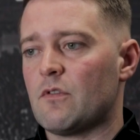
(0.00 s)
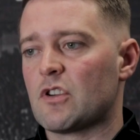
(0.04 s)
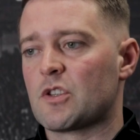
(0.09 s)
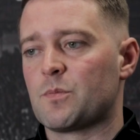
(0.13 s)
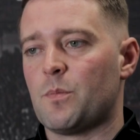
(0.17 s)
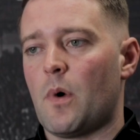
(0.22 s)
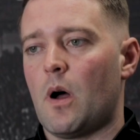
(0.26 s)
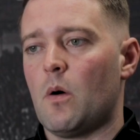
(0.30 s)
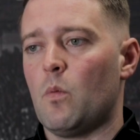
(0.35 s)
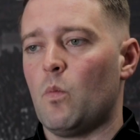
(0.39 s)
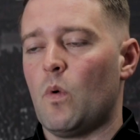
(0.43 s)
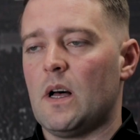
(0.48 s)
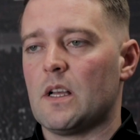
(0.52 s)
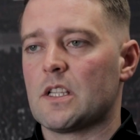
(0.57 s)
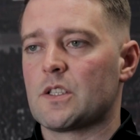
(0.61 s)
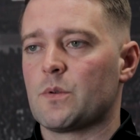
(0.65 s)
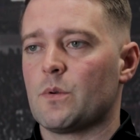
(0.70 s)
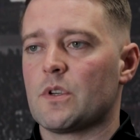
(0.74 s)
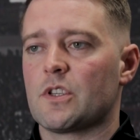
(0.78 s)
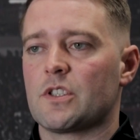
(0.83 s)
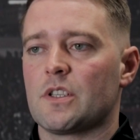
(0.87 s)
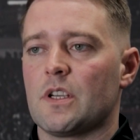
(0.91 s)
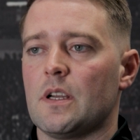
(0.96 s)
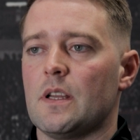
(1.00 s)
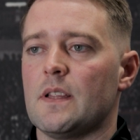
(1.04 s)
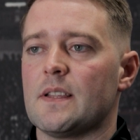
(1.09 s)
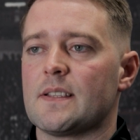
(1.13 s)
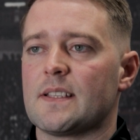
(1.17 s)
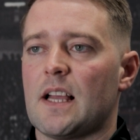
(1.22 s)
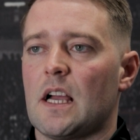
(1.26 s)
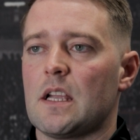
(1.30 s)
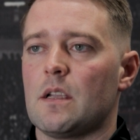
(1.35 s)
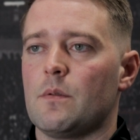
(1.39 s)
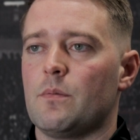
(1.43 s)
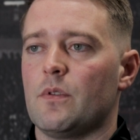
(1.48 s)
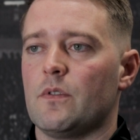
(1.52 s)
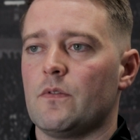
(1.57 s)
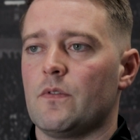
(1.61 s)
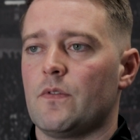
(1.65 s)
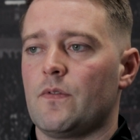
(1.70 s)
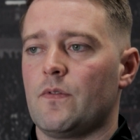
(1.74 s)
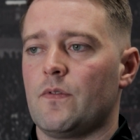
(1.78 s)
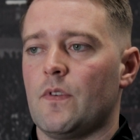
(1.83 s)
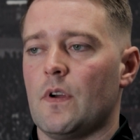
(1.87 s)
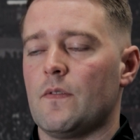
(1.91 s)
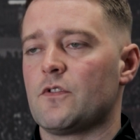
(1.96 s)
respond well to a certain type
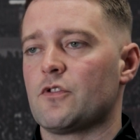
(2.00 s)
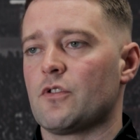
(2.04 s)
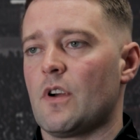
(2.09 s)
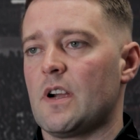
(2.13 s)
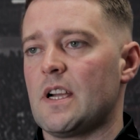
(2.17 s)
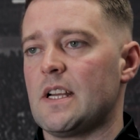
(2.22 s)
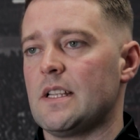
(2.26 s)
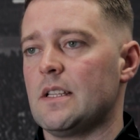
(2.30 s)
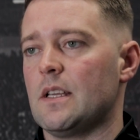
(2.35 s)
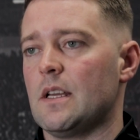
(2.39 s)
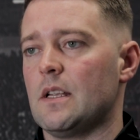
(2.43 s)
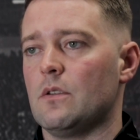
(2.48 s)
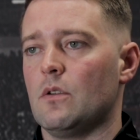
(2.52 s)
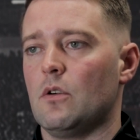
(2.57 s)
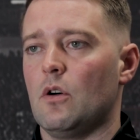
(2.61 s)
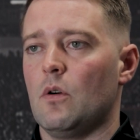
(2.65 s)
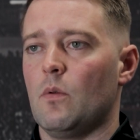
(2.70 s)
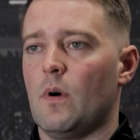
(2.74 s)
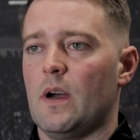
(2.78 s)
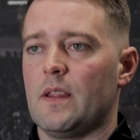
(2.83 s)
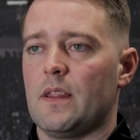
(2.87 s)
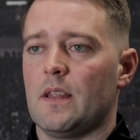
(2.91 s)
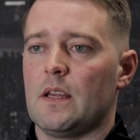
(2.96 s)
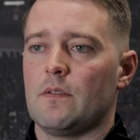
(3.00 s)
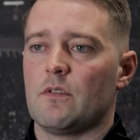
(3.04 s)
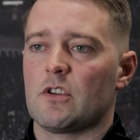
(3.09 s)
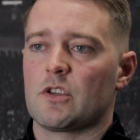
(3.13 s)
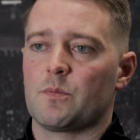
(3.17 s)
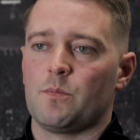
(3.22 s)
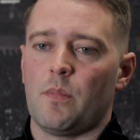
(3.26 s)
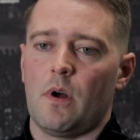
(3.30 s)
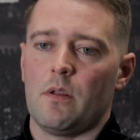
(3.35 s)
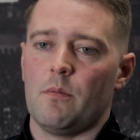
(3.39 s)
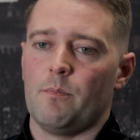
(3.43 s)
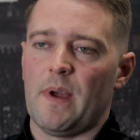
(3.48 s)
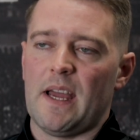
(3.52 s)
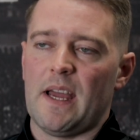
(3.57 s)
of training, or whether they respond